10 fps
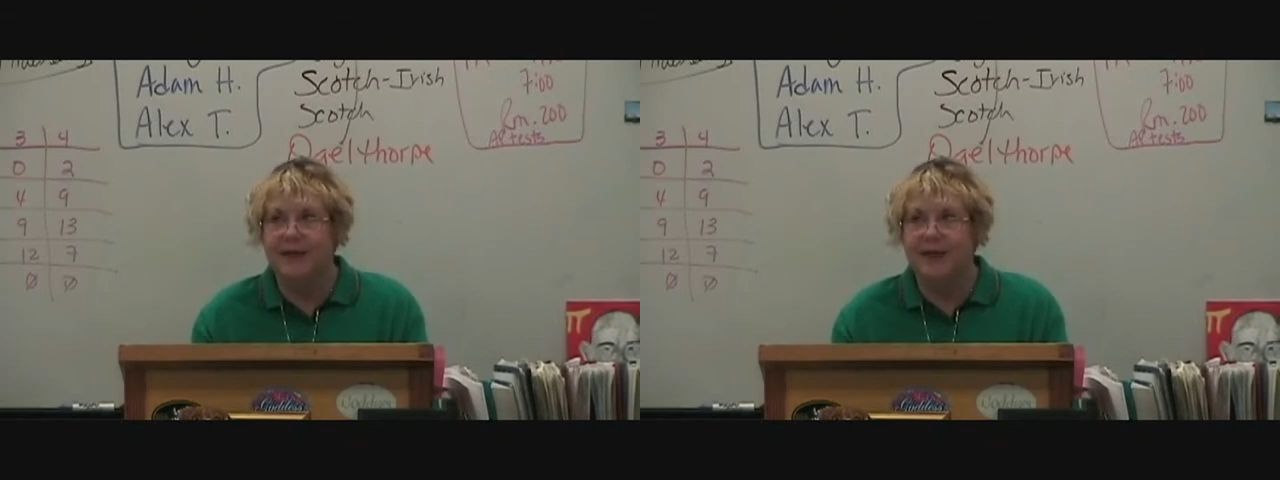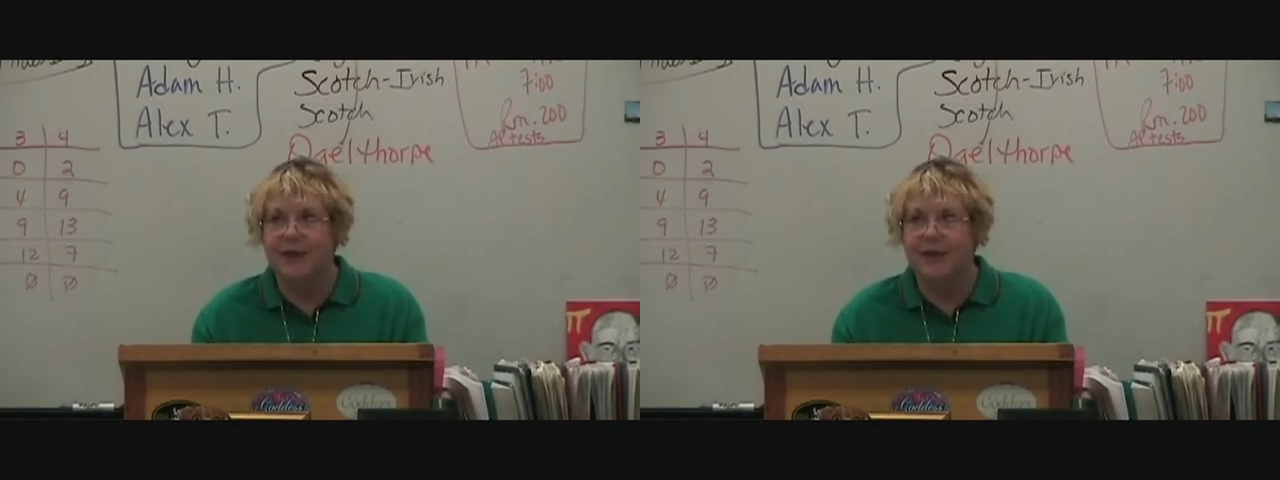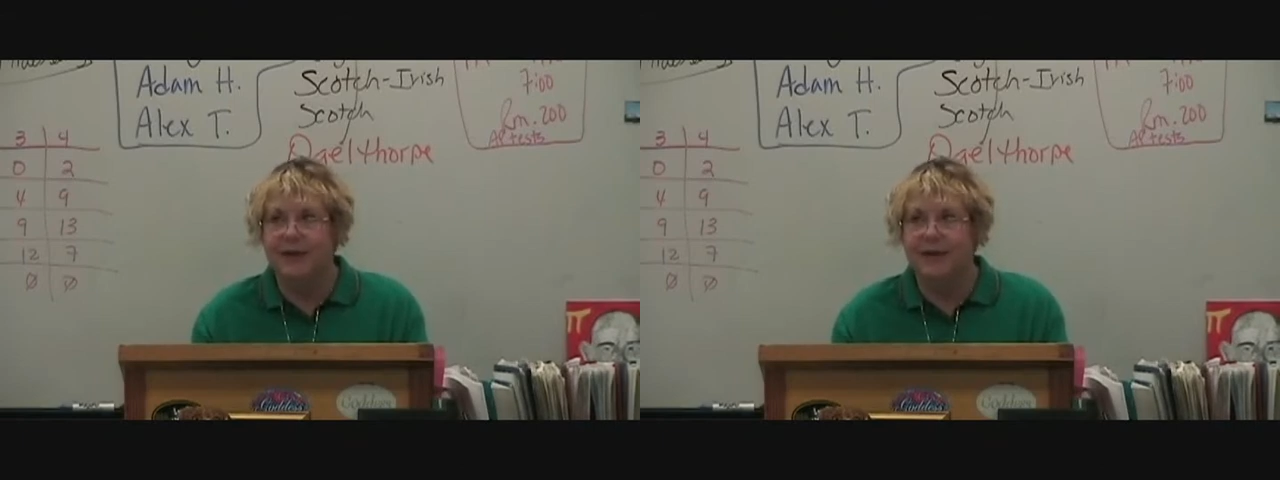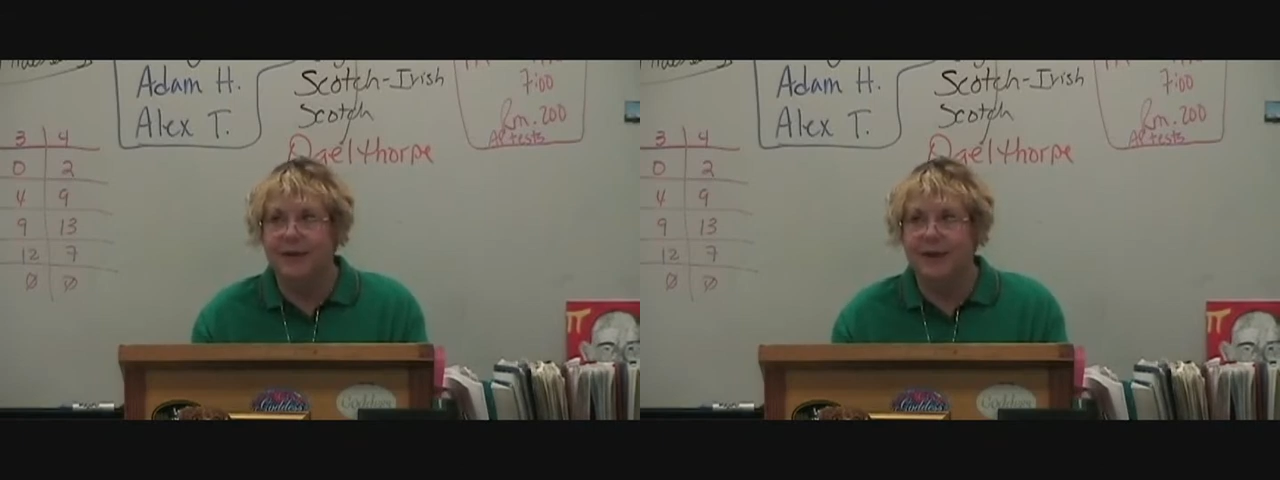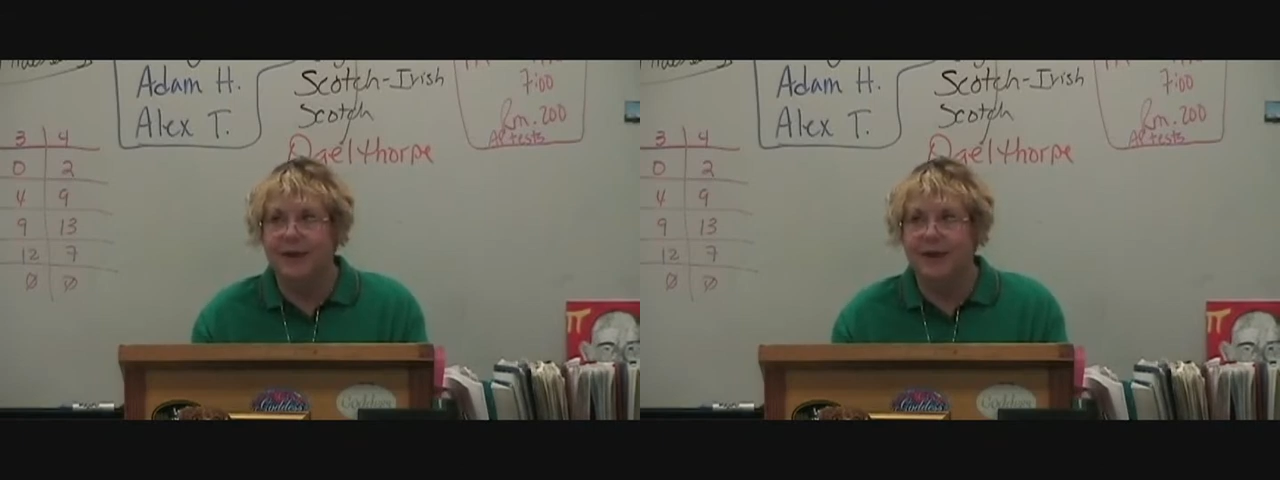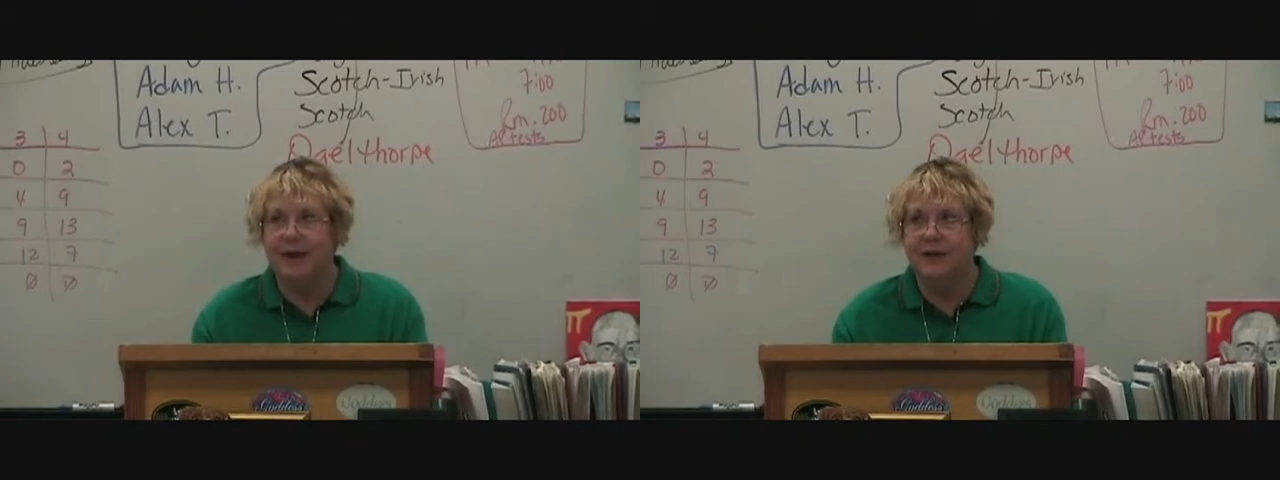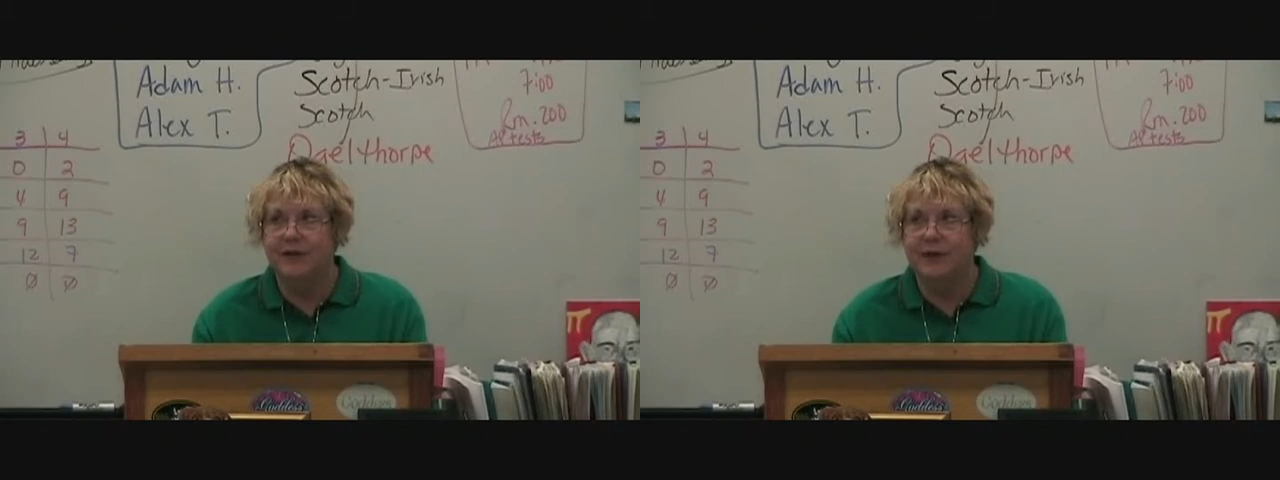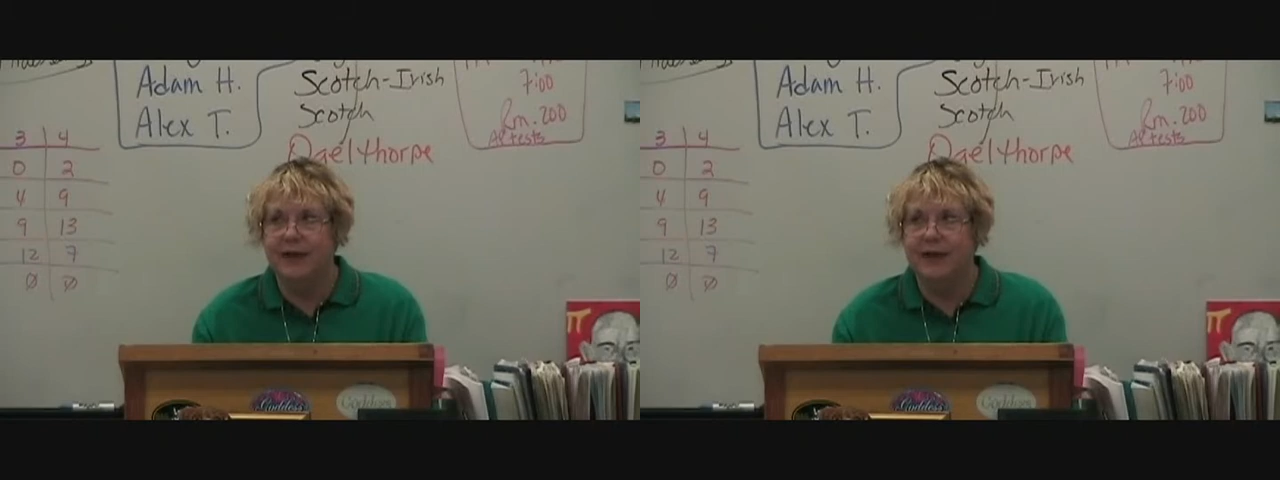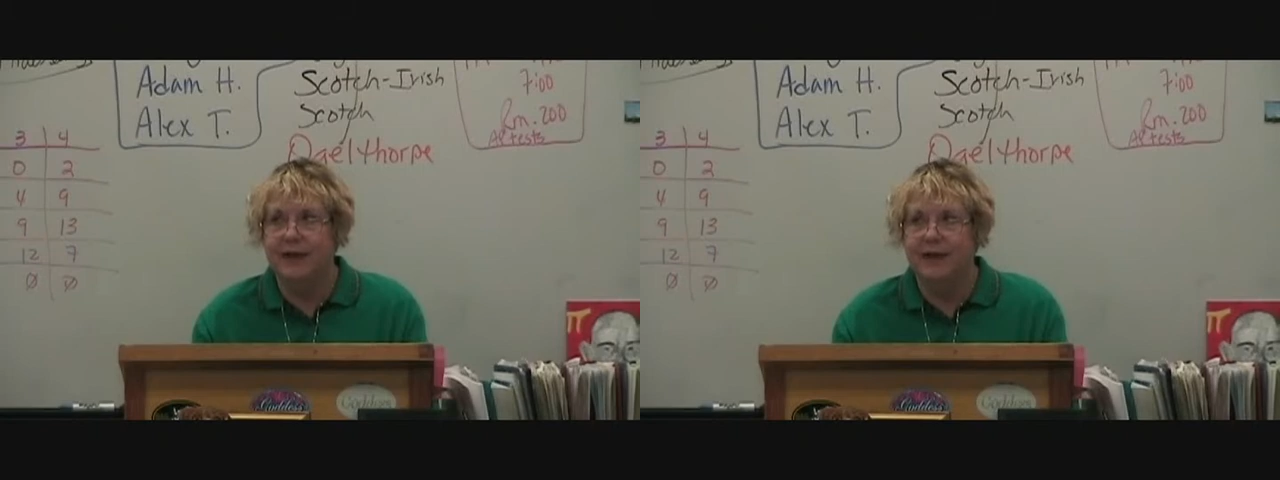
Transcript: for the good of the mother country.